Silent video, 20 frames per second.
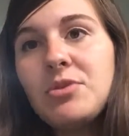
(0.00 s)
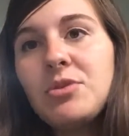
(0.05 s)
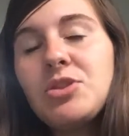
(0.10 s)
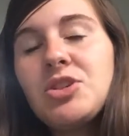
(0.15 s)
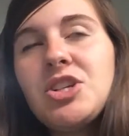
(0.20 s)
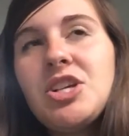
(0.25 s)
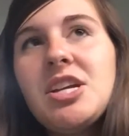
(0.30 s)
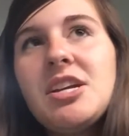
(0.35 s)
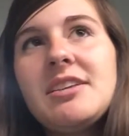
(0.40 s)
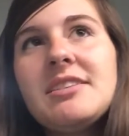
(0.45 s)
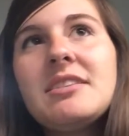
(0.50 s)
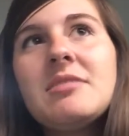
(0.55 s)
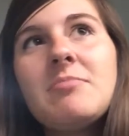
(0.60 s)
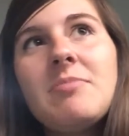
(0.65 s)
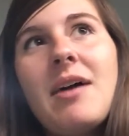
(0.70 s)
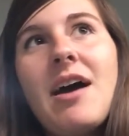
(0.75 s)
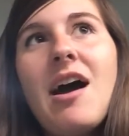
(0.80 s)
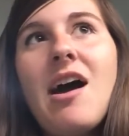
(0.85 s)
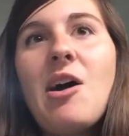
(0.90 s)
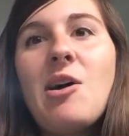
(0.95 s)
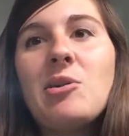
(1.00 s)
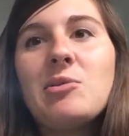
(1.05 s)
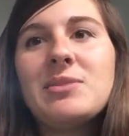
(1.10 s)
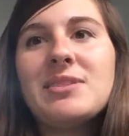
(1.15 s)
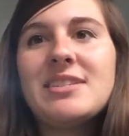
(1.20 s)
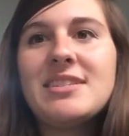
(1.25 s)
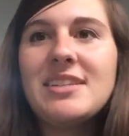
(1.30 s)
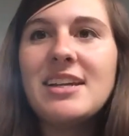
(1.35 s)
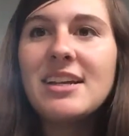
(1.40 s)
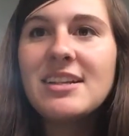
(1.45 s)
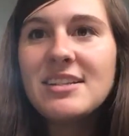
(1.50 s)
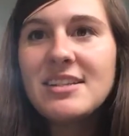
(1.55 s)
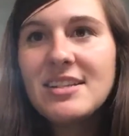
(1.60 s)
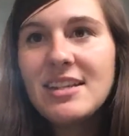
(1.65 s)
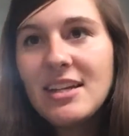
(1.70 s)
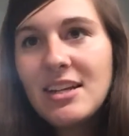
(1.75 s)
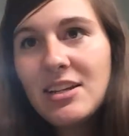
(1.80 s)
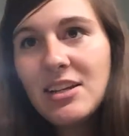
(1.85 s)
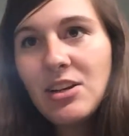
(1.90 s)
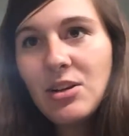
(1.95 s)
So she's about
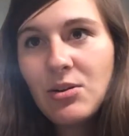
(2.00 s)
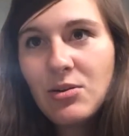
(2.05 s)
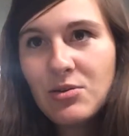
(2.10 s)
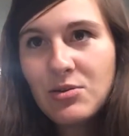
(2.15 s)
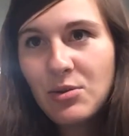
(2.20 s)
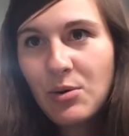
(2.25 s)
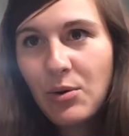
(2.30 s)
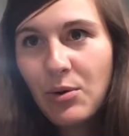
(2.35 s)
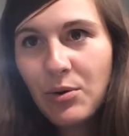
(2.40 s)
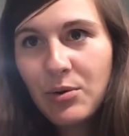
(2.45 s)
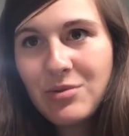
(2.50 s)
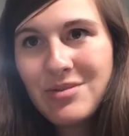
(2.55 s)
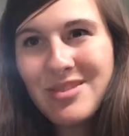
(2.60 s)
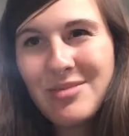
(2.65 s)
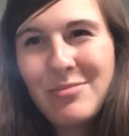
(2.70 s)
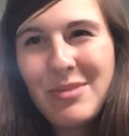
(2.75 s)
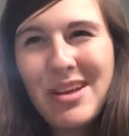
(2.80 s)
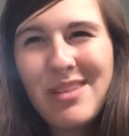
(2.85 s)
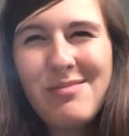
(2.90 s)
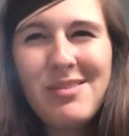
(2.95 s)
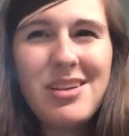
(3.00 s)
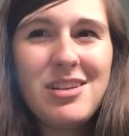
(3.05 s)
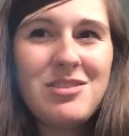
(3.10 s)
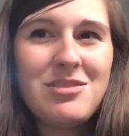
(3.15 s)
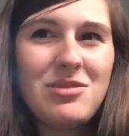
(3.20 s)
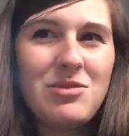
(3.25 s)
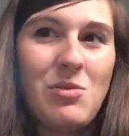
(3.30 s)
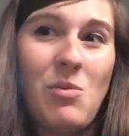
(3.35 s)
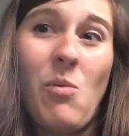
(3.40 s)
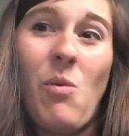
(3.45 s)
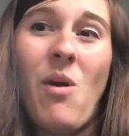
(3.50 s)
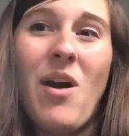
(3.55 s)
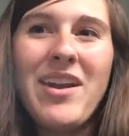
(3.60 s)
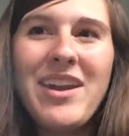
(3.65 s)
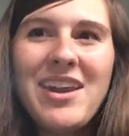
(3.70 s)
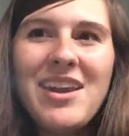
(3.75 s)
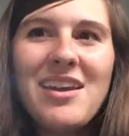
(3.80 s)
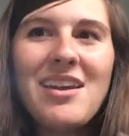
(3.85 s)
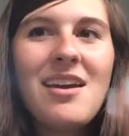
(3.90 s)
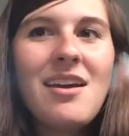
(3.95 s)
16 years old to maybe
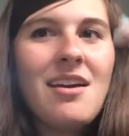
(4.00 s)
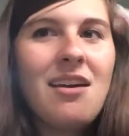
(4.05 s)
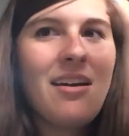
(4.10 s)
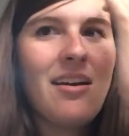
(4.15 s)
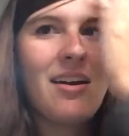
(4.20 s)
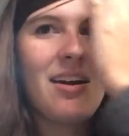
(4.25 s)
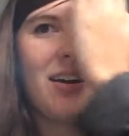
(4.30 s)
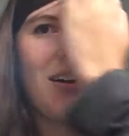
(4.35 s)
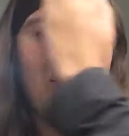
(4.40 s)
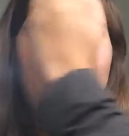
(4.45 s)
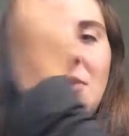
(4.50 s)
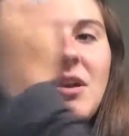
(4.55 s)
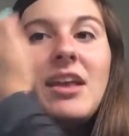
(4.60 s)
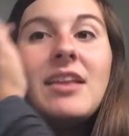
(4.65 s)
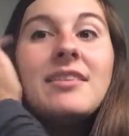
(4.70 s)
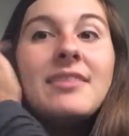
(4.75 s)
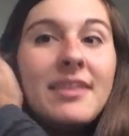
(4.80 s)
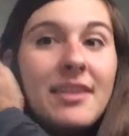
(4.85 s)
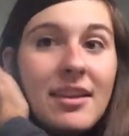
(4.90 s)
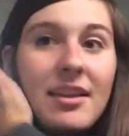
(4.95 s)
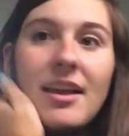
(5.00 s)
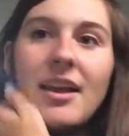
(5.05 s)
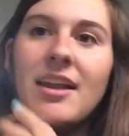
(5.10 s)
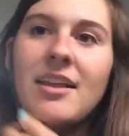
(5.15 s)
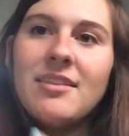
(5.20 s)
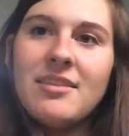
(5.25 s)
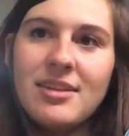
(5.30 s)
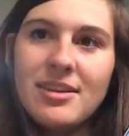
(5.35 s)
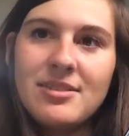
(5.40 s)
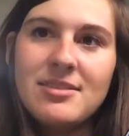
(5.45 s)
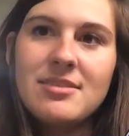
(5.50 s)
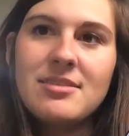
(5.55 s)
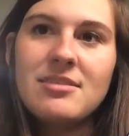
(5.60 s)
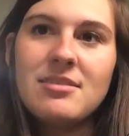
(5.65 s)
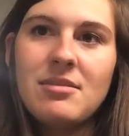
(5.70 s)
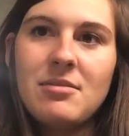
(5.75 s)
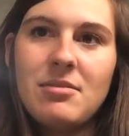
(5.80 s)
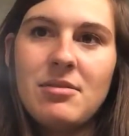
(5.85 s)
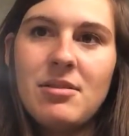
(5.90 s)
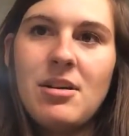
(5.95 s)
20 in
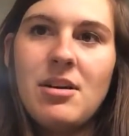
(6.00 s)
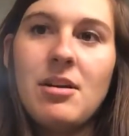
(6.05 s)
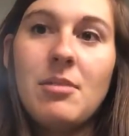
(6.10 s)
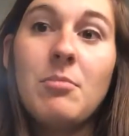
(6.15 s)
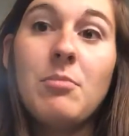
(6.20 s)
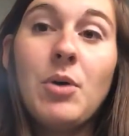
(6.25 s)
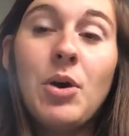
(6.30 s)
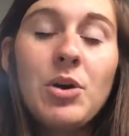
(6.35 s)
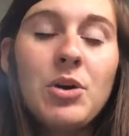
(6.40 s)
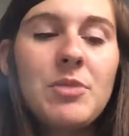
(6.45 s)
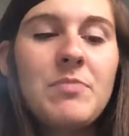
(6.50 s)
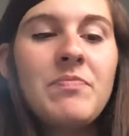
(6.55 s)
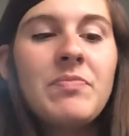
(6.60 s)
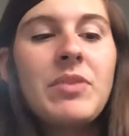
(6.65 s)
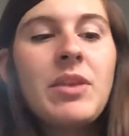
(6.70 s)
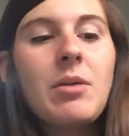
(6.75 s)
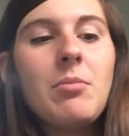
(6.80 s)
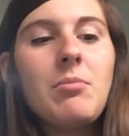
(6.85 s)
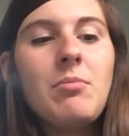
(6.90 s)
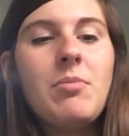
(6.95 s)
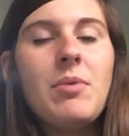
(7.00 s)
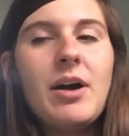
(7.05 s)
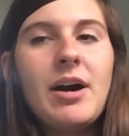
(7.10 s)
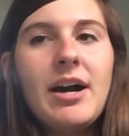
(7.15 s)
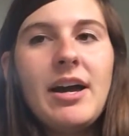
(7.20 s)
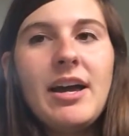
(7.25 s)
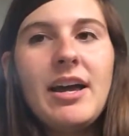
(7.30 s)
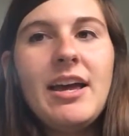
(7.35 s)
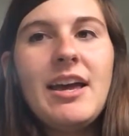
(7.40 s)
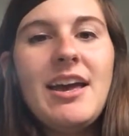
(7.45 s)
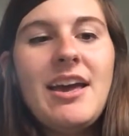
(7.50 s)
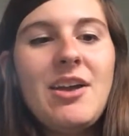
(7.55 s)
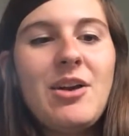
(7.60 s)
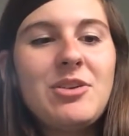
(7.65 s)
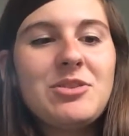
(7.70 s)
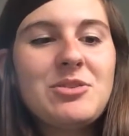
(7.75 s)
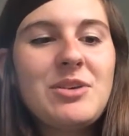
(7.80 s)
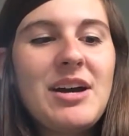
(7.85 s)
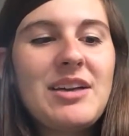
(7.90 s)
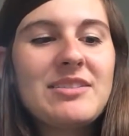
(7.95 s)
this book, but it
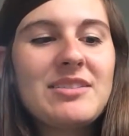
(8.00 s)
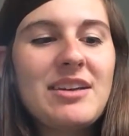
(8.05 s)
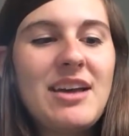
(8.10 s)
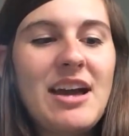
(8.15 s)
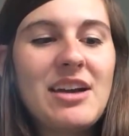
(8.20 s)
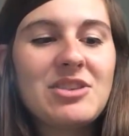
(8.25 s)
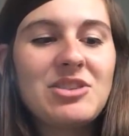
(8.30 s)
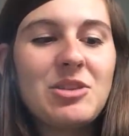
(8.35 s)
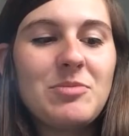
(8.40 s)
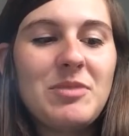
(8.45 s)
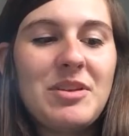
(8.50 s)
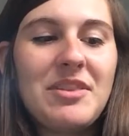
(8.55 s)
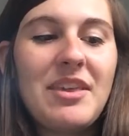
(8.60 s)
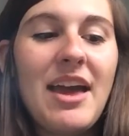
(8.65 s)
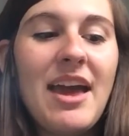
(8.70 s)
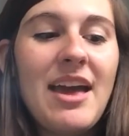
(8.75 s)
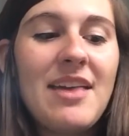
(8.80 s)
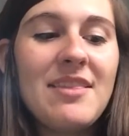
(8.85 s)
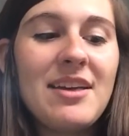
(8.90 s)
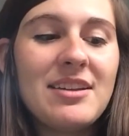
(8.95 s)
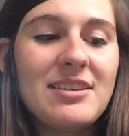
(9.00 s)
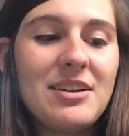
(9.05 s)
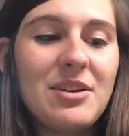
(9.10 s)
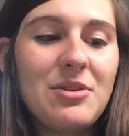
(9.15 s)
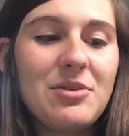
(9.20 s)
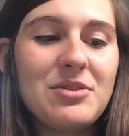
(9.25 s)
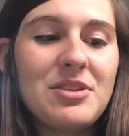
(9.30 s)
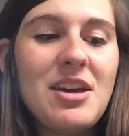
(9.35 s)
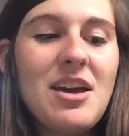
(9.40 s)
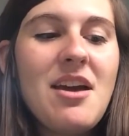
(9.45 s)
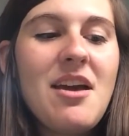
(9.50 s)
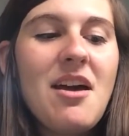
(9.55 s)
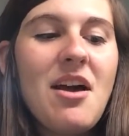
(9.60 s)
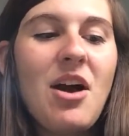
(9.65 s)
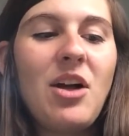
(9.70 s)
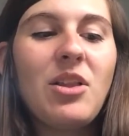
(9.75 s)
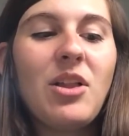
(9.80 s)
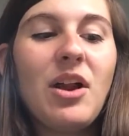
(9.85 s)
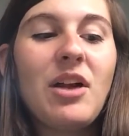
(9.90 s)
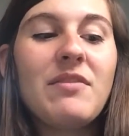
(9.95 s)
also has an excerpt at the end that tells
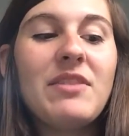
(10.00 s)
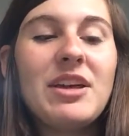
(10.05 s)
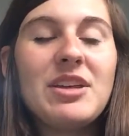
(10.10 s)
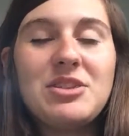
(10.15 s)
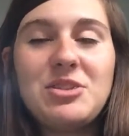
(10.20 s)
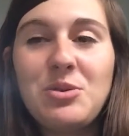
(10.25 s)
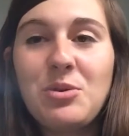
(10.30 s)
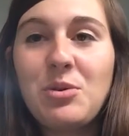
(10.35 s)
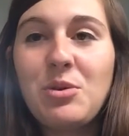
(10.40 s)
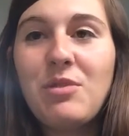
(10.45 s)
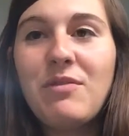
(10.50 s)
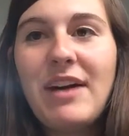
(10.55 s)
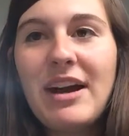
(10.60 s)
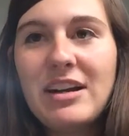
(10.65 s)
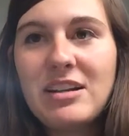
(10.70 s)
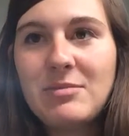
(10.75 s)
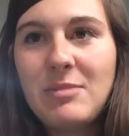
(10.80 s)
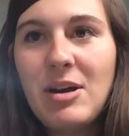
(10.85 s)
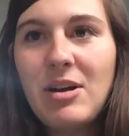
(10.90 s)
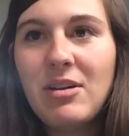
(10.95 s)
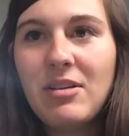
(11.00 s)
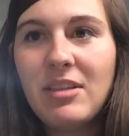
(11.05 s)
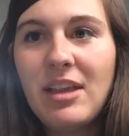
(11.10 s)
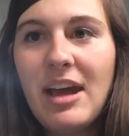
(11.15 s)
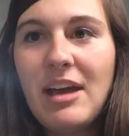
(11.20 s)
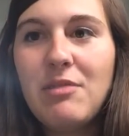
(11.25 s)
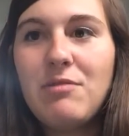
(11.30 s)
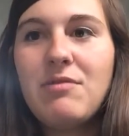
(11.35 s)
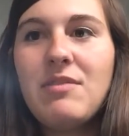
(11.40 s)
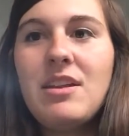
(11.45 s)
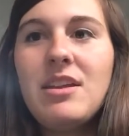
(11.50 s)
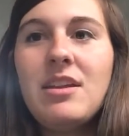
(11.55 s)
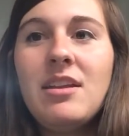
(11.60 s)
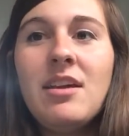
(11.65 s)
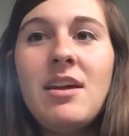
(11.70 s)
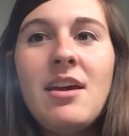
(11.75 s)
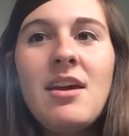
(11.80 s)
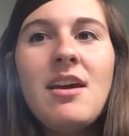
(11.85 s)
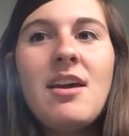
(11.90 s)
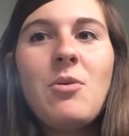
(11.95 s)
a lot of the historical facts about her life
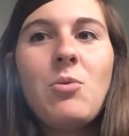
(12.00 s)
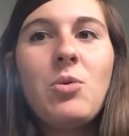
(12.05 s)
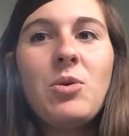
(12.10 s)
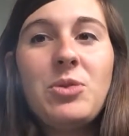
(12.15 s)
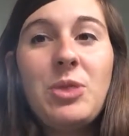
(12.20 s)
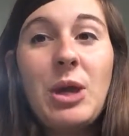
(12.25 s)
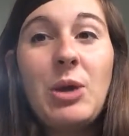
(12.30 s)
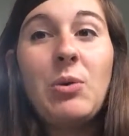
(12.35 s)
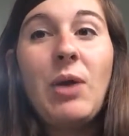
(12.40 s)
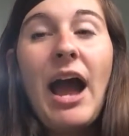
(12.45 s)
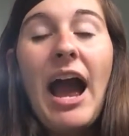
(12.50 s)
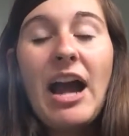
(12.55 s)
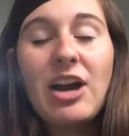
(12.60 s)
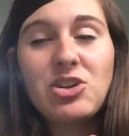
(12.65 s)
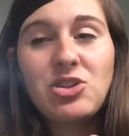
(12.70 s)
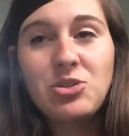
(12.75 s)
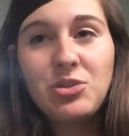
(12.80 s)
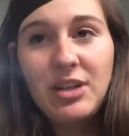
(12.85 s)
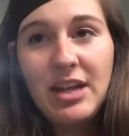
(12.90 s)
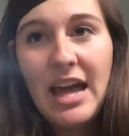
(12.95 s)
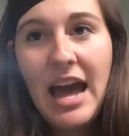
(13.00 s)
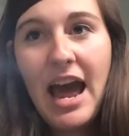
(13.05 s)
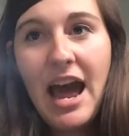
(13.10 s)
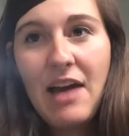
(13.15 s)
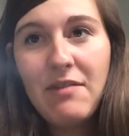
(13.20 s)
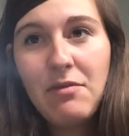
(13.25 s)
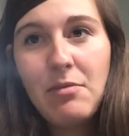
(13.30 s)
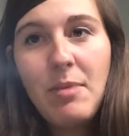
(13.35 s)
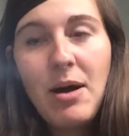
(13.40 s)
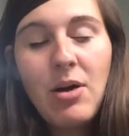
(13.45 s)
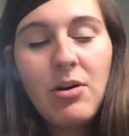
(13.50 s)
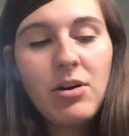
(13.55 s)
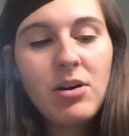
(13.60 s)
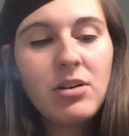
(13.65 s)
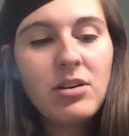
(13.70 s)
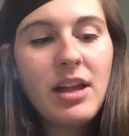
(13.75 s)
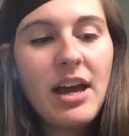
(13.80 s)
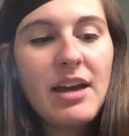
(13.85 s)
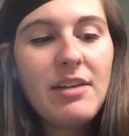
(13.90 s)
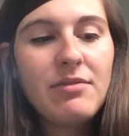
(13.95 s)
and what they actually have about
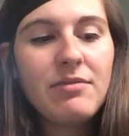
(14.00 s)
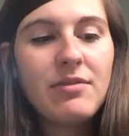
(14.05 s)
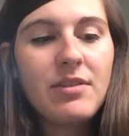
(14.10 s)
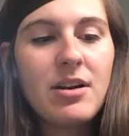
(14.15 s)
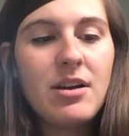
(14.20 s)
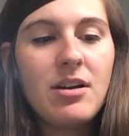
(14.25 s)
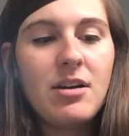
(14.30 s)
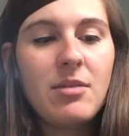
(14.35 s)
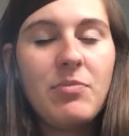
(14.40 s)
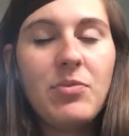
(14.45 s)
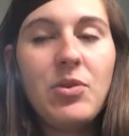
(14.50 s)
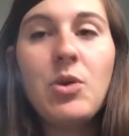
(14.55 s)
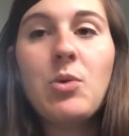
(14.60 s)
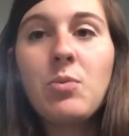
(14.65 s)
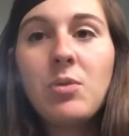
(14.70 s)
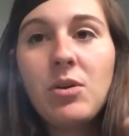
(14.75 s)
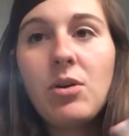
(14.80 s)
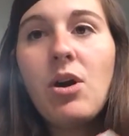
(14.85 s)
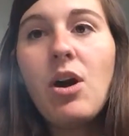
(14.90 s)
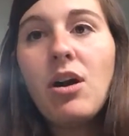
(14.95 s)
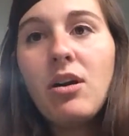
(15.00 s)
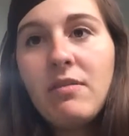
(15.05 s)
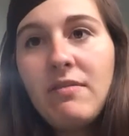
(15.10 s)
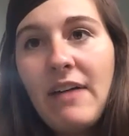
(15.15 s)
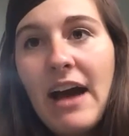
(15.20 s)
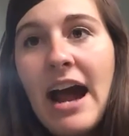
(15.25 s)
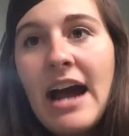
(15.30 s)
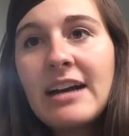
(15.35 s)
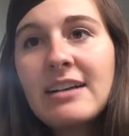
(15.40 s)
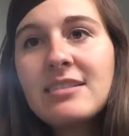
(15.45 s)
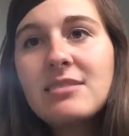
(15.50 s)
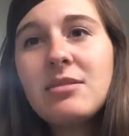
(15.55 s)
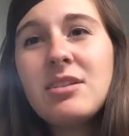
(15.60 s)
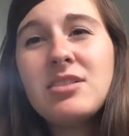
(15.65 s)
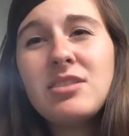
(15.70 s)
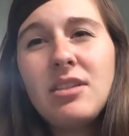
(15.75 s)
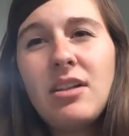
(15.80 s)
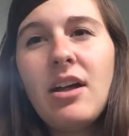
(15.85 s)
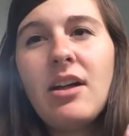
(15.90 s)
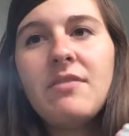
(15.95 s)
her life, the real hard facts,
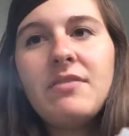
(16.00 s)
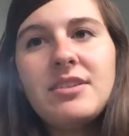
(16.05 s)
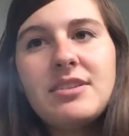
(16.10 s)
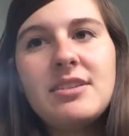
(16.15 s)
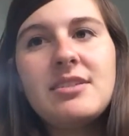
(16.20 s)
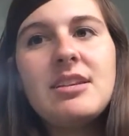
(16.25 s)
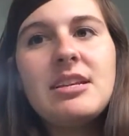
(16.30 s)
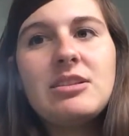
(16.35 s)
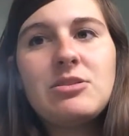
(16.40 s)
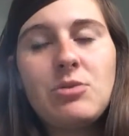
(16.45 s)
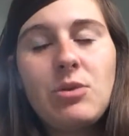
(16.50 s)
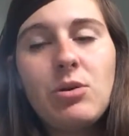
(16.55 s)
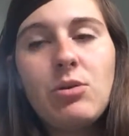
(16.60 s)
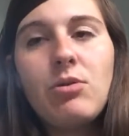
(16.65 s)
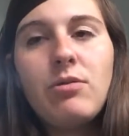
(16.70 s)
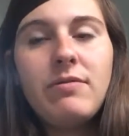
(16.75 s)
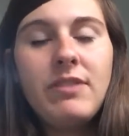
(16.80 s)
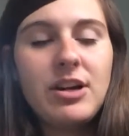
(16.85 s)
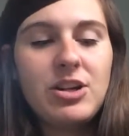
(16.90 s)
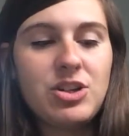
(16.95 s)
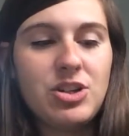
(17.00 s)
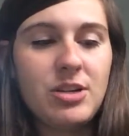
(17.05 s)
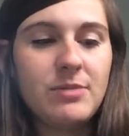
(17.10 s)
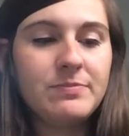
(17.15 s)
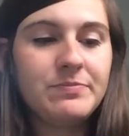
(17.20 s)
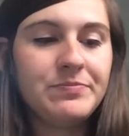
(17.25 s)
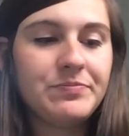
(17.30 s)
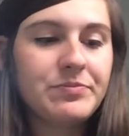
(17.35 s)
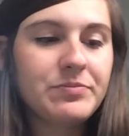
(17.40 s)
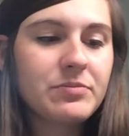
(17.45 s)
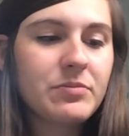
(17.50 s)
because a lot of this is historical fiction.